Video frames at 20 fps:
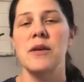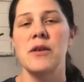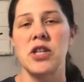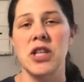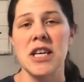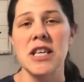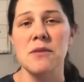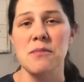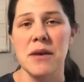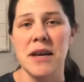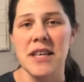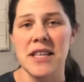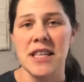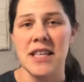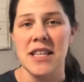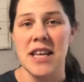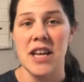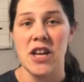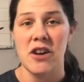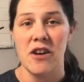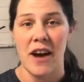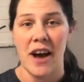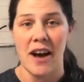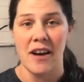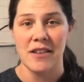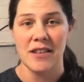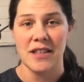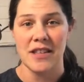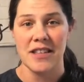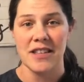just places in your
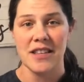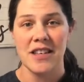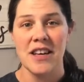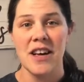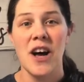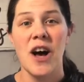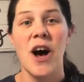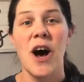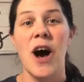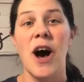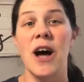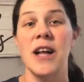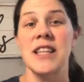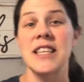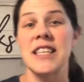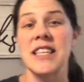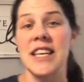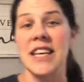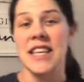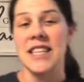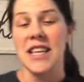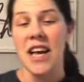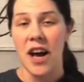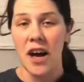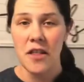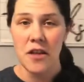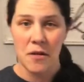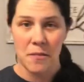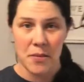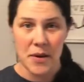house. On 6
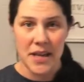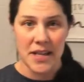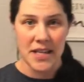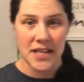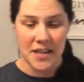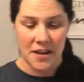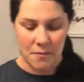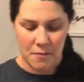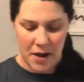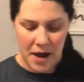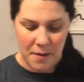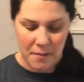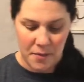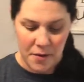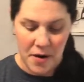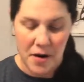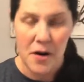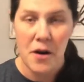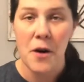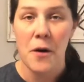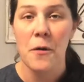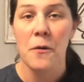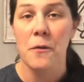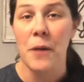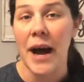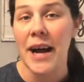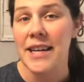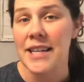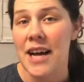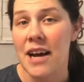other pieces of paper,
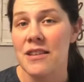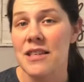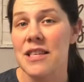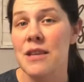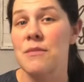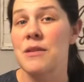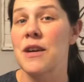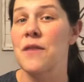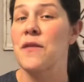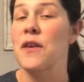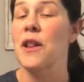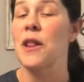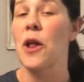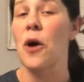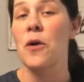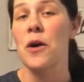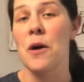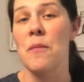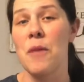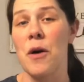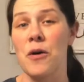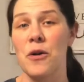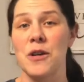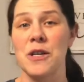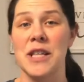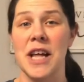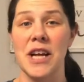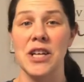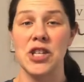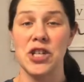write down some different locomotors
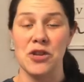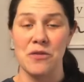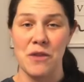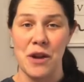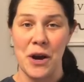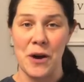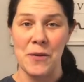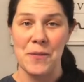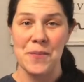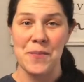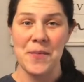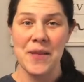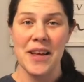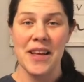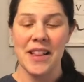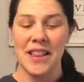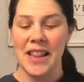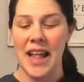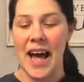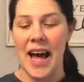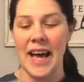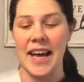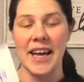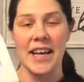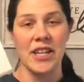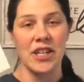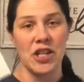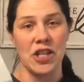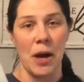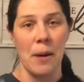that you know, like
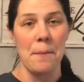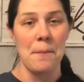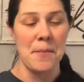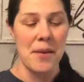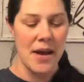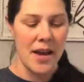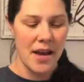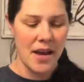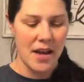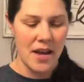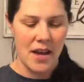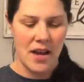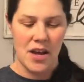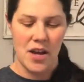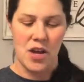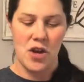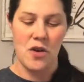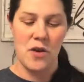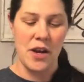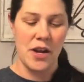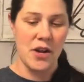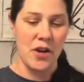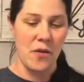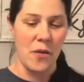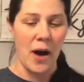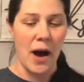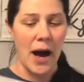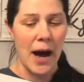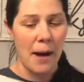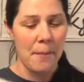jumping, you could do
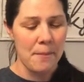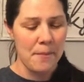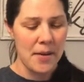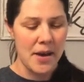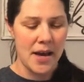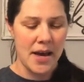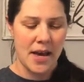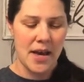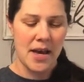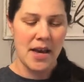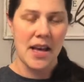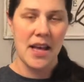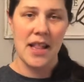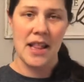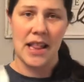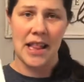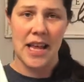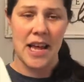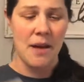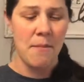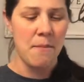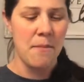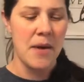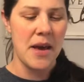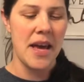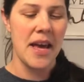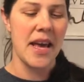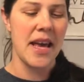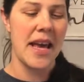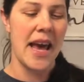hopping,
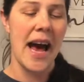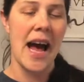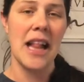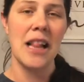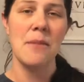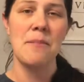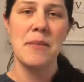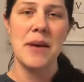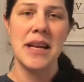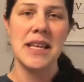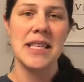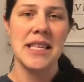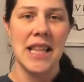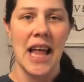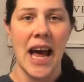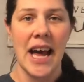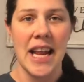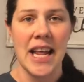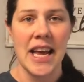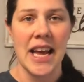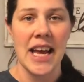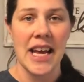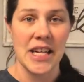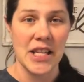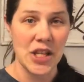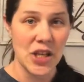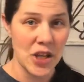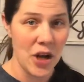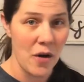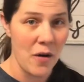leaping, galloping, sliding, and
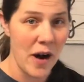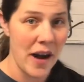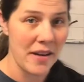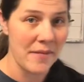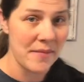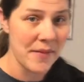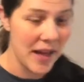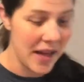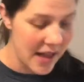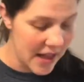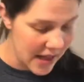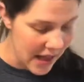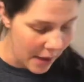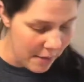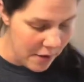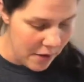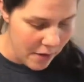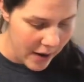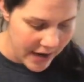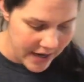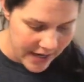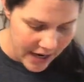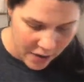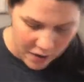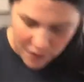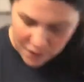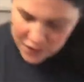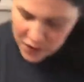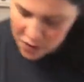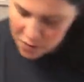so on. Let me write down a few